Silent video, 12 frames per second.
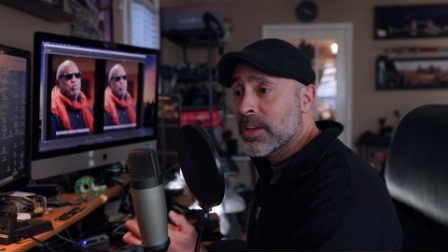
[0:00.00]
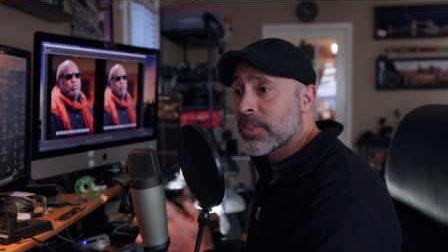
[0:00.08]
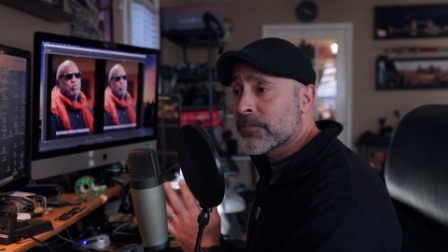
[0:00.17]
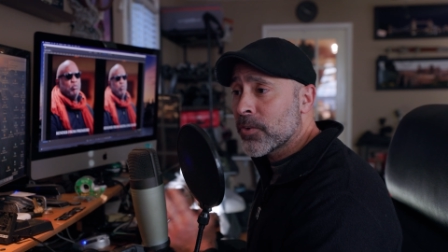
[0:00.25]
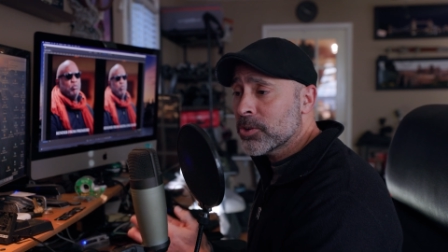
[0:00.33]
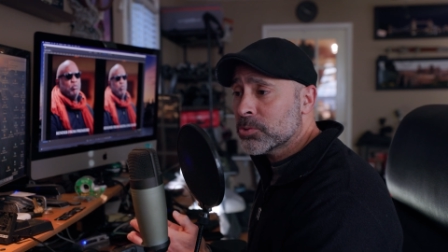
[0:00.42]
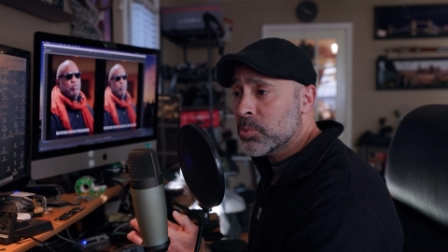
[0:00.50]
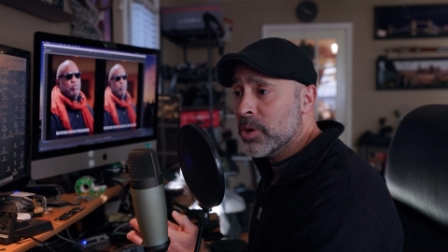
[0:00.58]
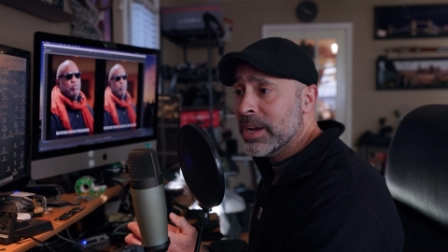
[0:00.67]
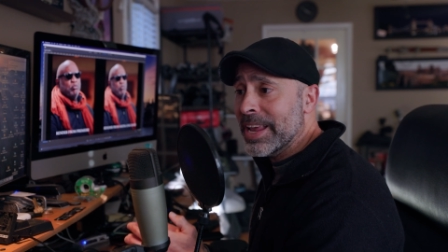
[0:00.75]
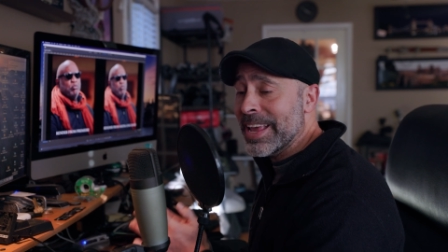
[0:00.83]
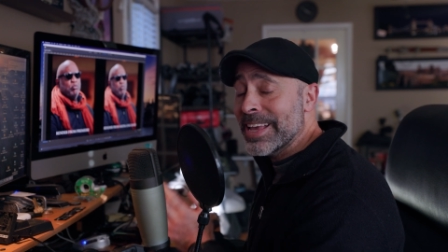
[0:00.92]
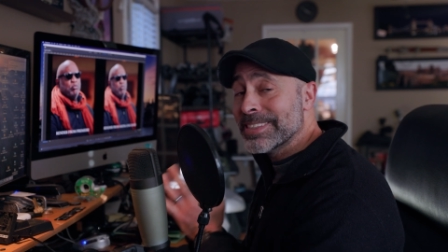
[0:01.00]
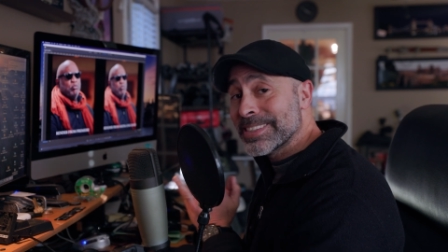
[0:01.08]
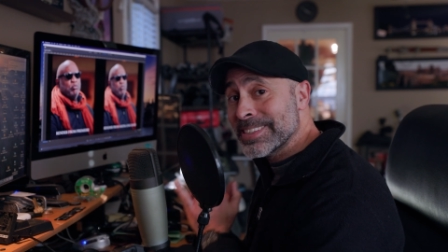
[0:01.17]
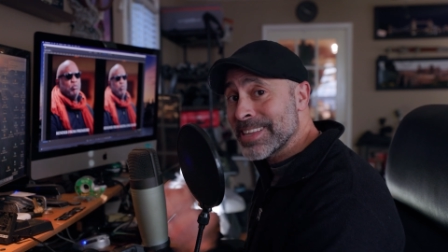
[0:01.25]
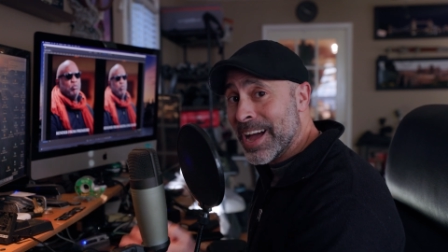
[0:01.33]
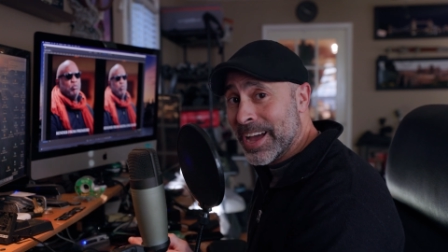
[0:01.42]
The first one is
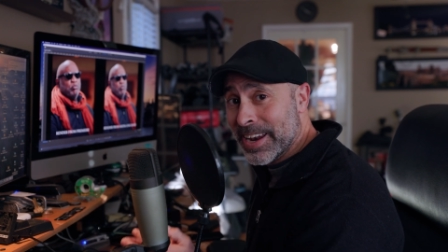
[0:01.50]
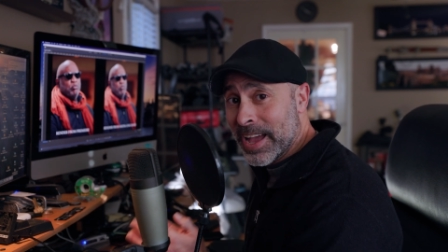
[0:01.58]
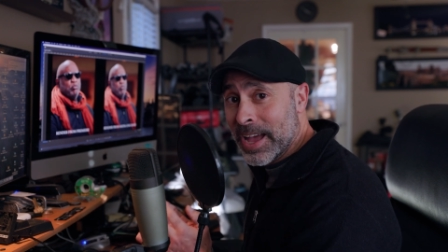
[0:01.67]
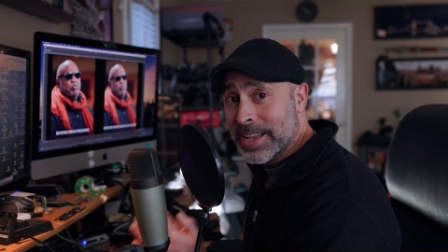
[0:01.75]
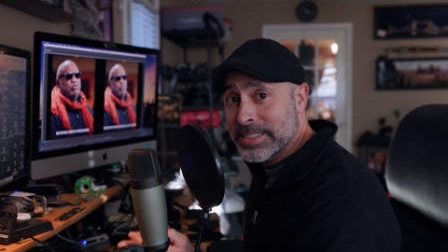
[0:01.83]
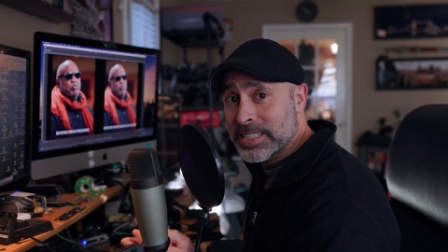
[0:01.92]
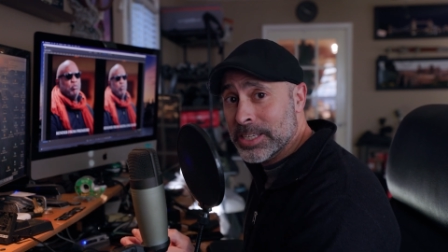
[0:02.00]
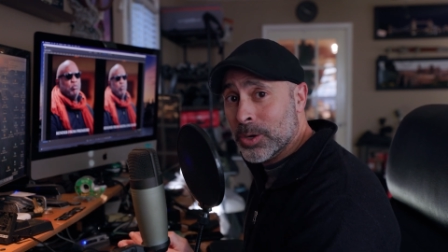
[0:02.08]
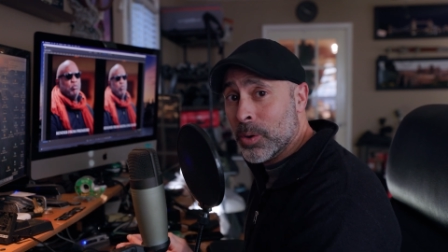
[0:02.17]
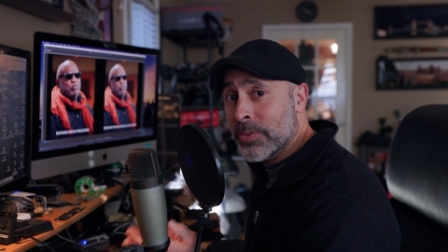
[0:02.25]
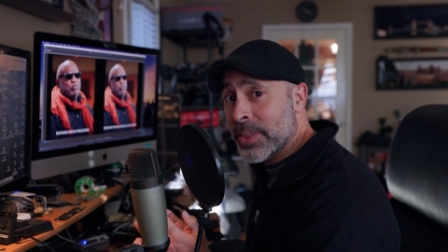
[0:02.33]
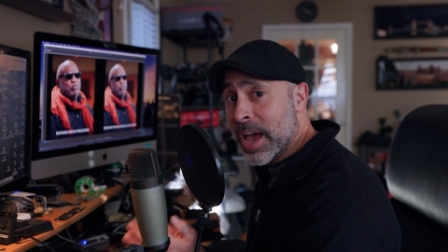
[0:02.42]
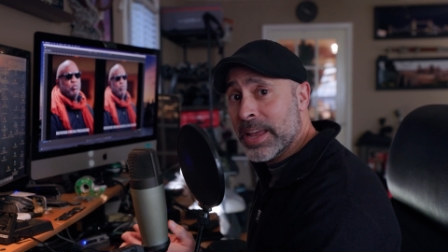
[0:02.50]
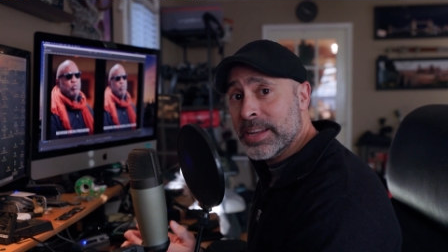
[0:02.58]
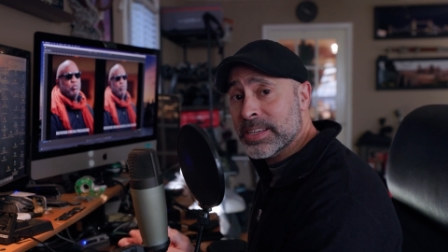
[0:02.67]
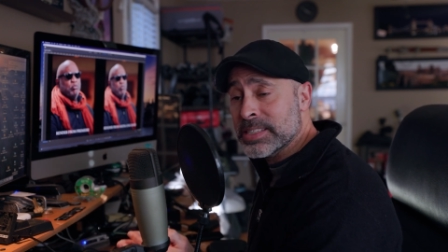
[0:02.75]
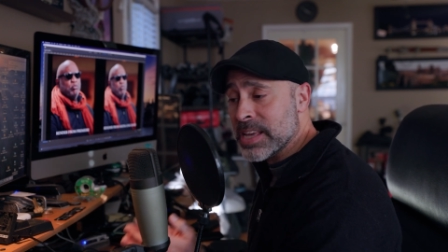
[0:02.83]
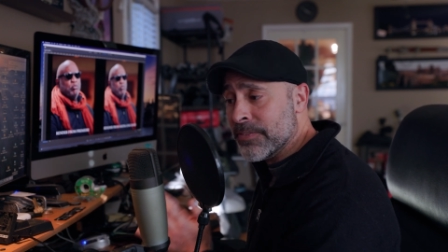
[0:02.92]
not ideal, and that
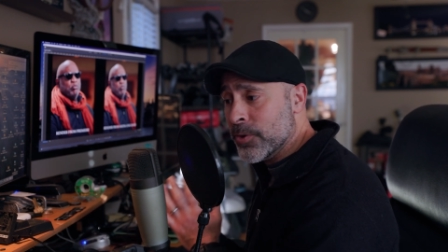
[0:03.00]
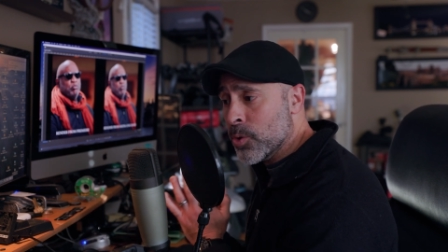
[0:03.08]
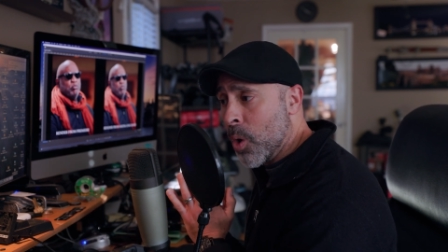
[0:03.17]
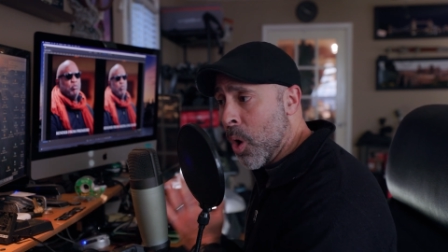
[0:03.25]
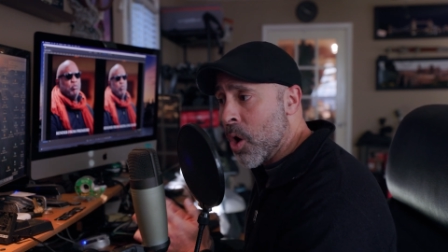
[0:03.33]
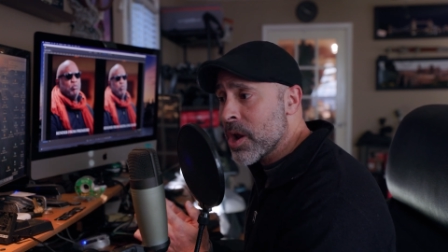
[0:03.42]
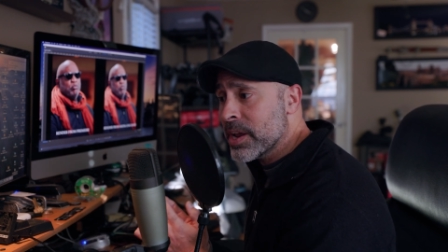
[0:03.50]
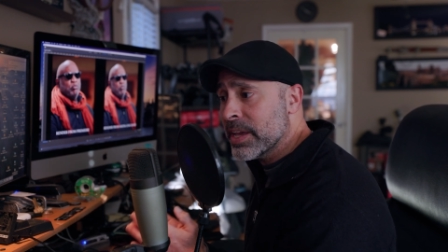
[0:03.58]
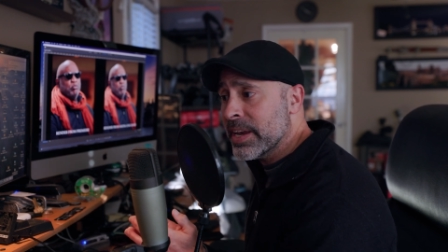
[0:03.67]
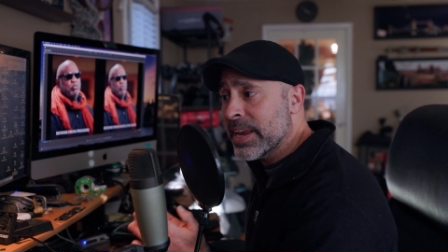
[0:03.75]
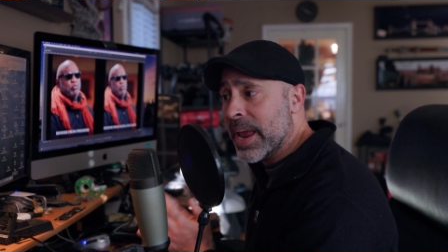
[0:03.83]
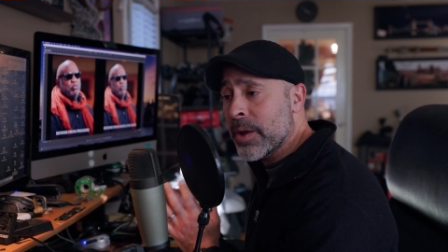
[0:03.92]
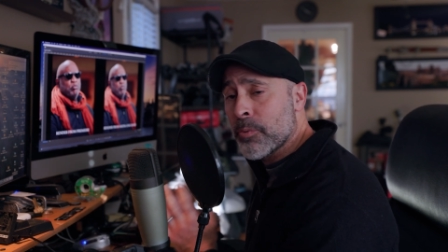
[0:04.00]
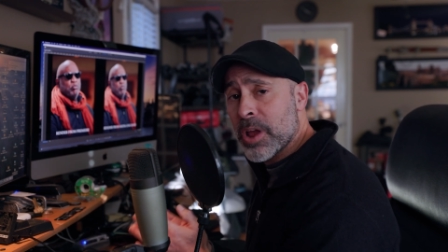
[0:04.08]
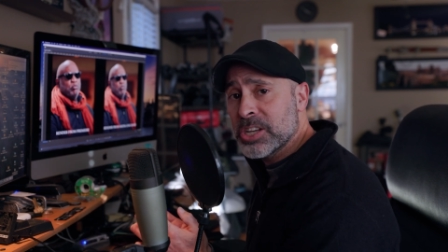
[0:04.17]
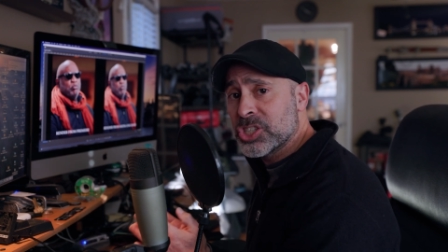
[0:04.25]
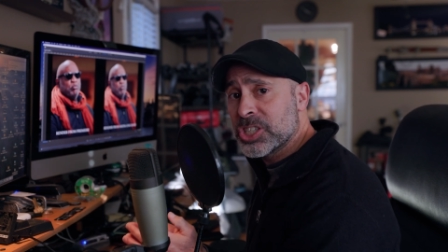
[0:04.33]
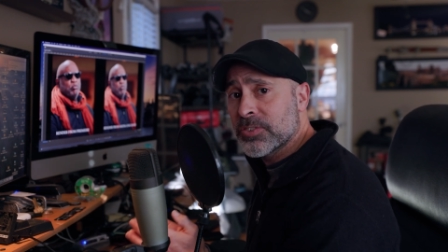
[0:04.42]
is if you are getting a
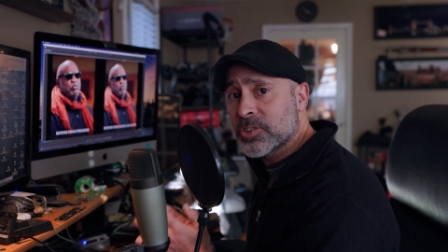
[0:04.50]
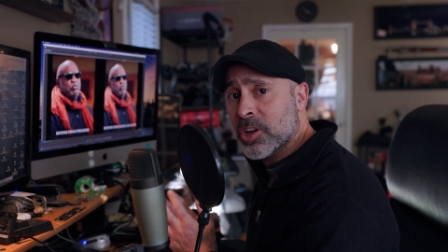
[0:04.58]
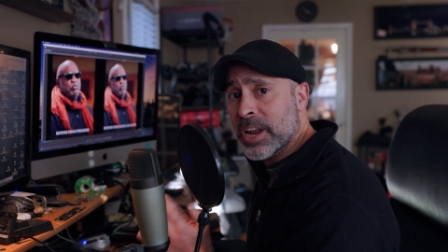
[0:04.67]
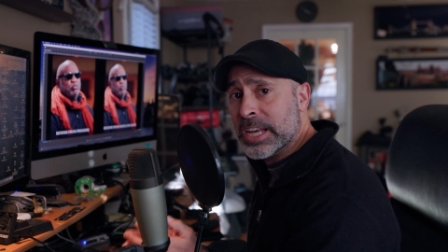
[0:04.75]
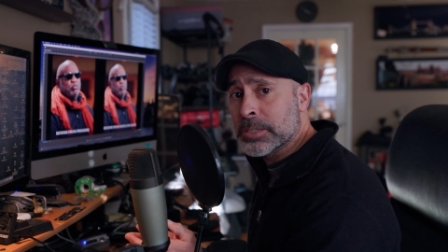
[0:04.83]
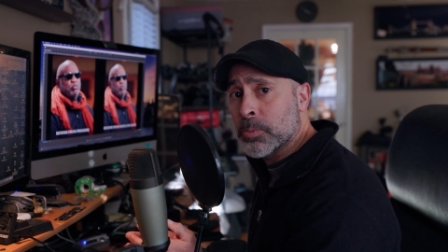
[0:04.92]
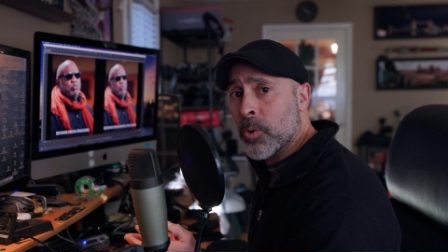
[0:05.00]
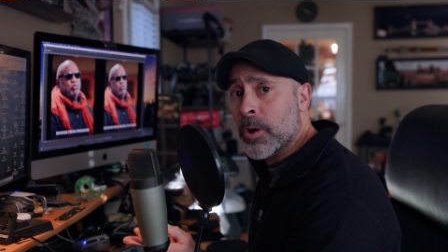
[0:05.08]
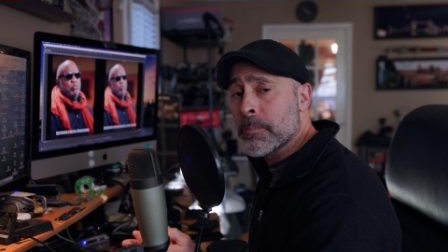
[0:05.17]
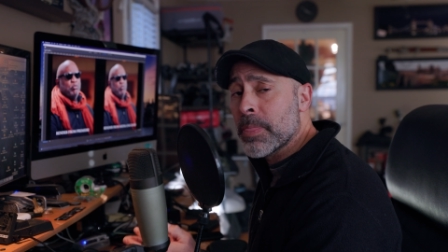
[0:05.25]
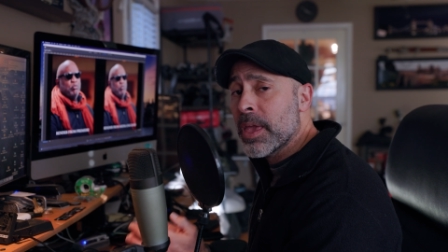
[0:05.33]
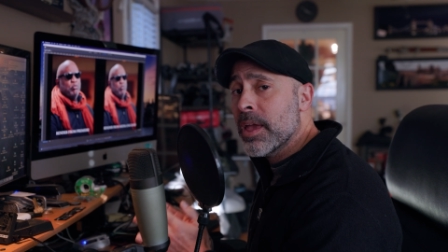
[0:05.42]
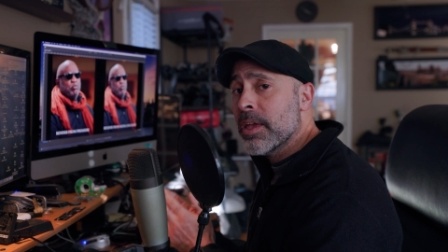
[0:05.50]
red shift on export,